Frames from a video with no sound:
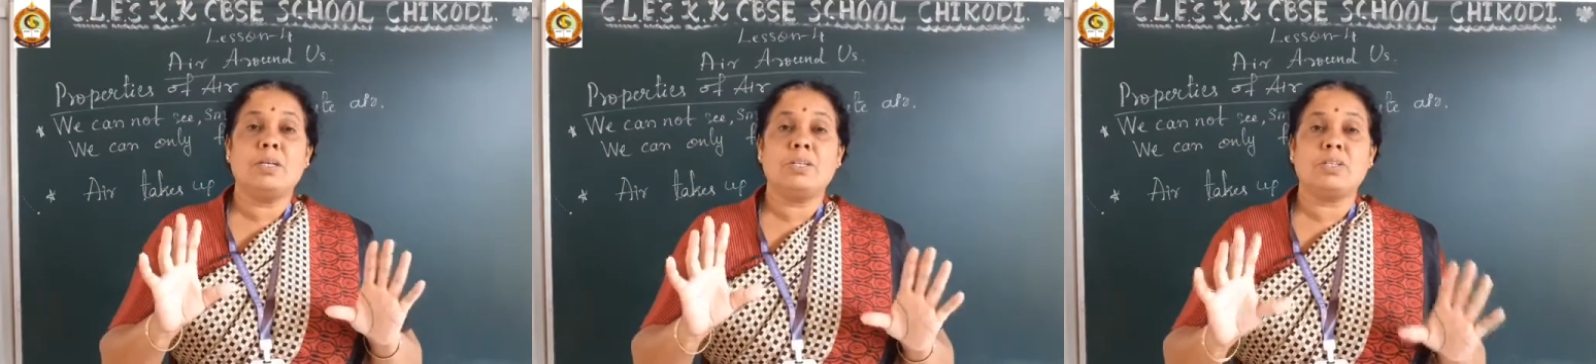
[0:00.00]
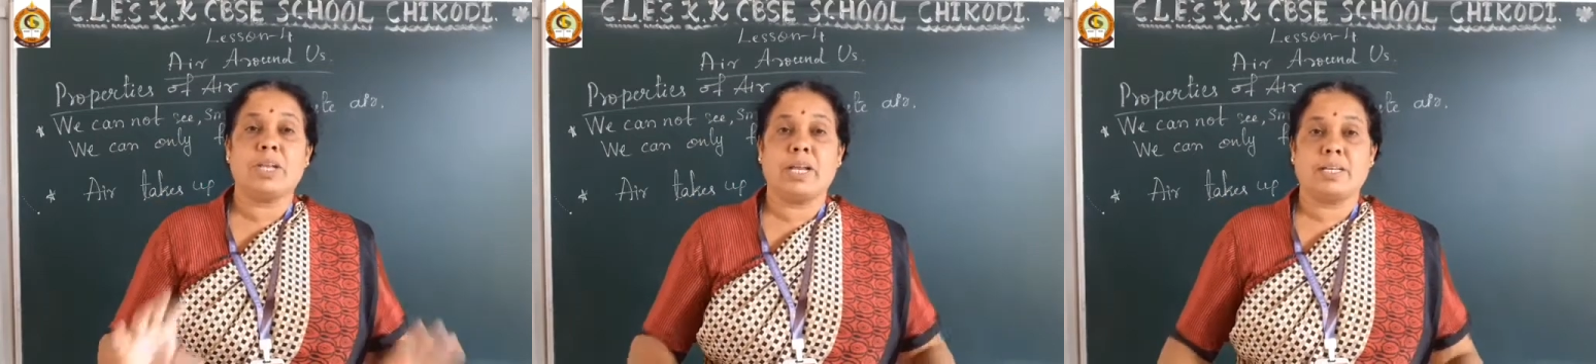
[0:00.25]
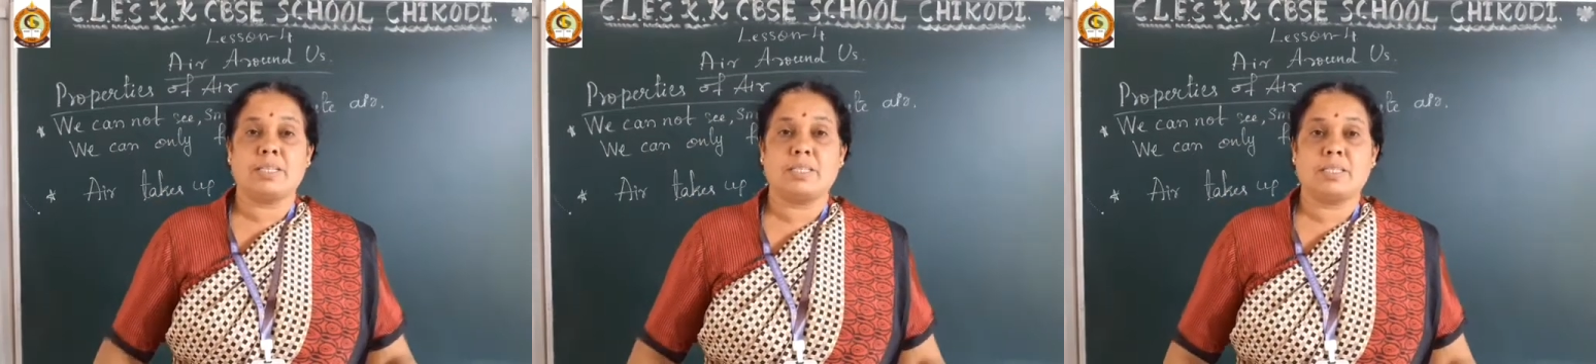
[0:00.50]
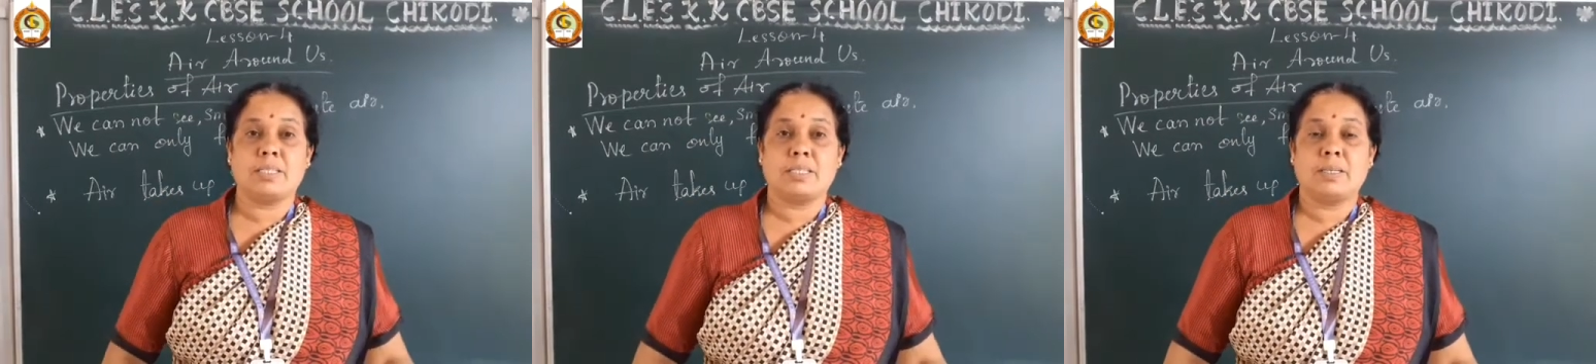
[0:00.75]

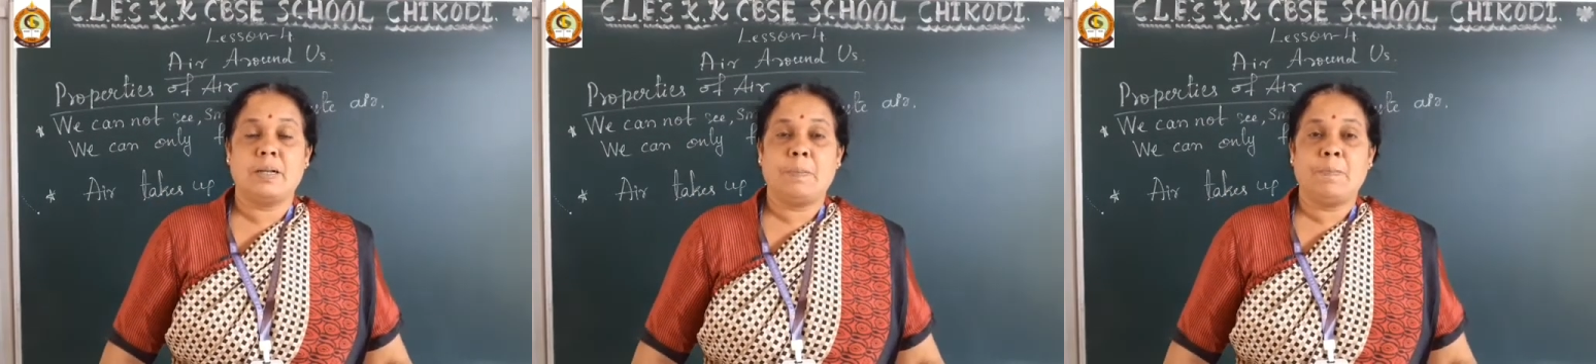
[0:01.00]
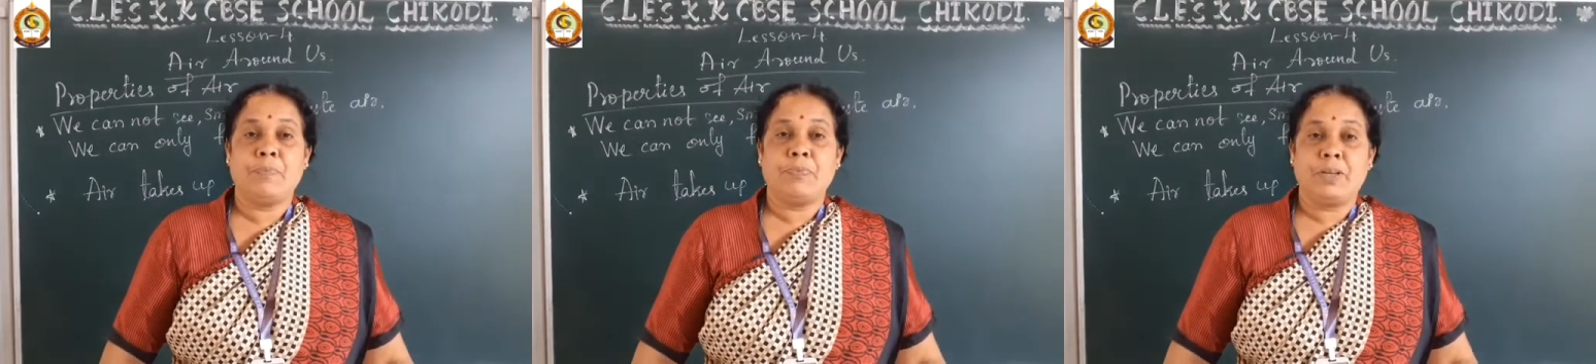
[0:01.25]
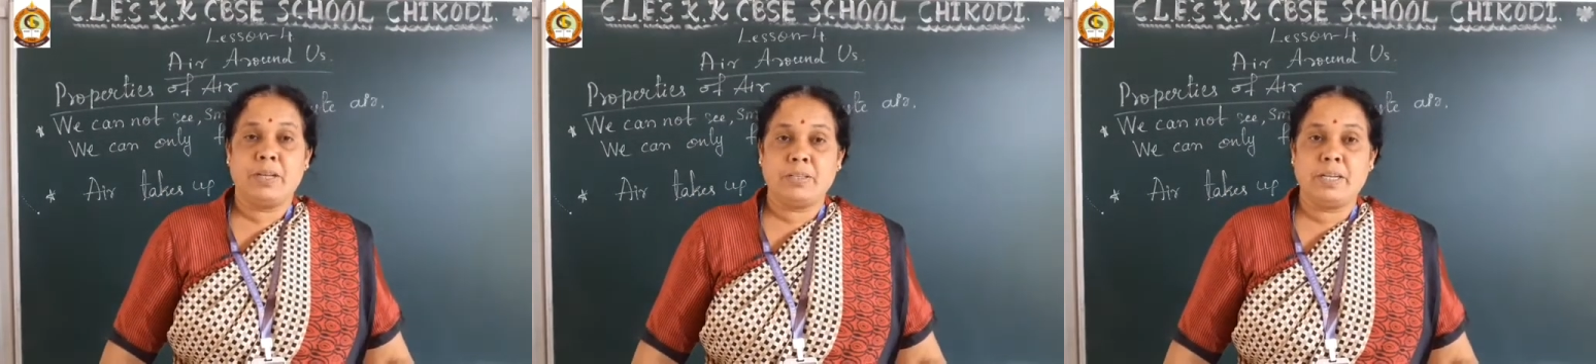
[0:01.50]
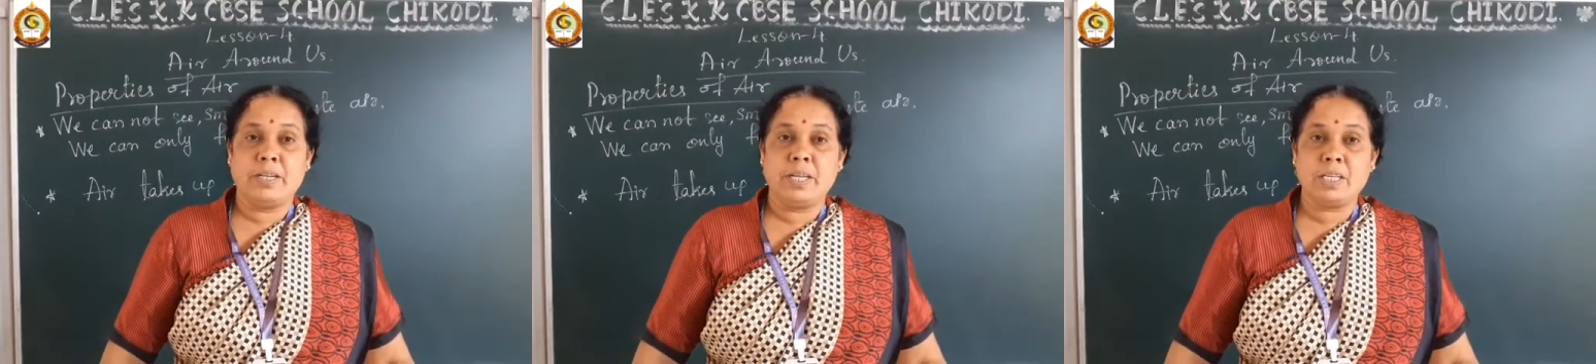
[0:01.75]
shrinks. Is
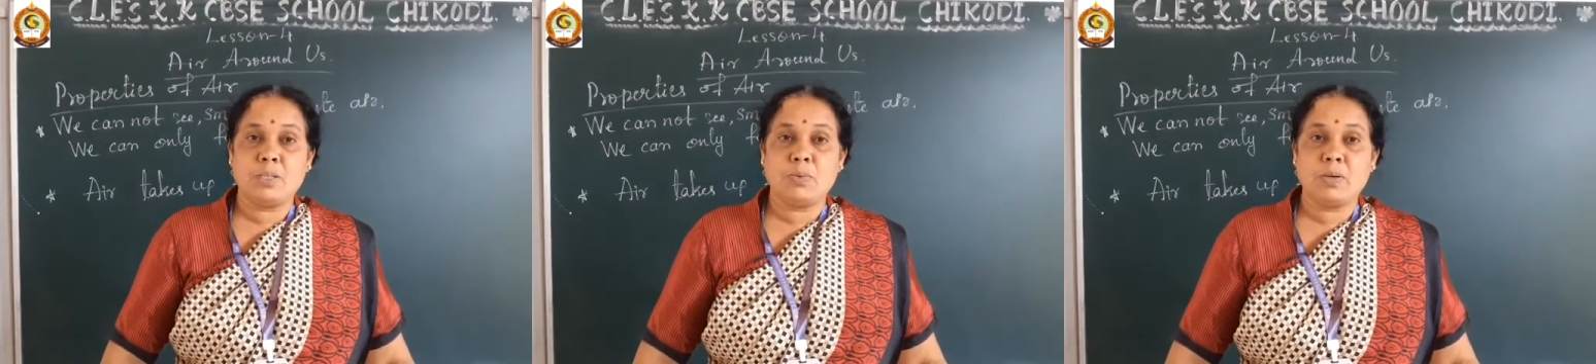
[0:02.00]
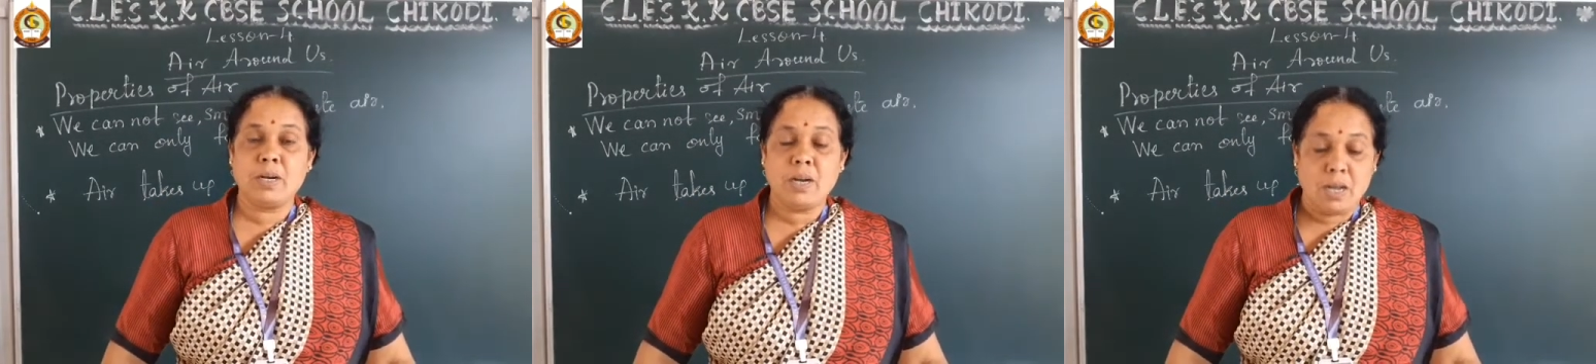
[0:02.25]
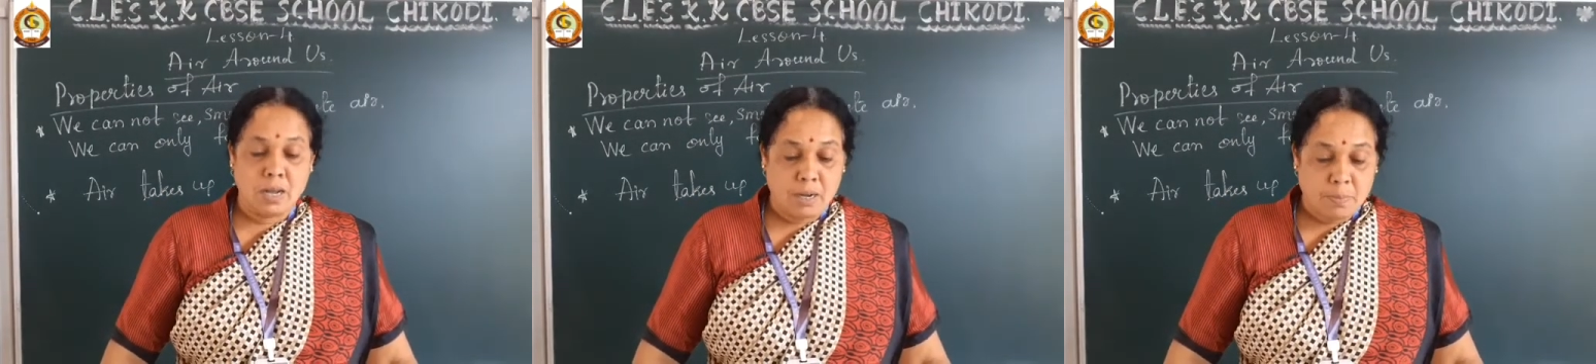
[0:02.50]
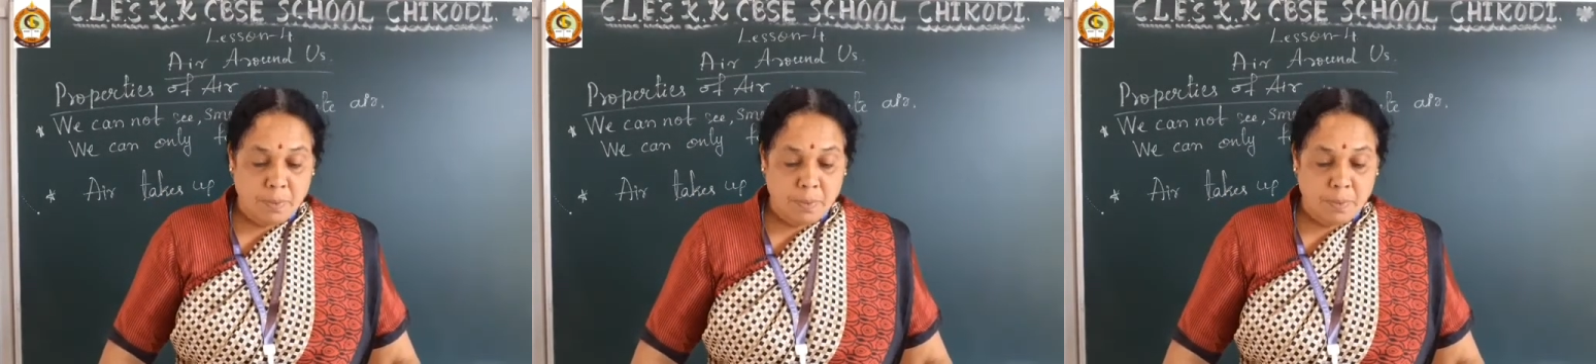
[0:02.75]
it, dear student?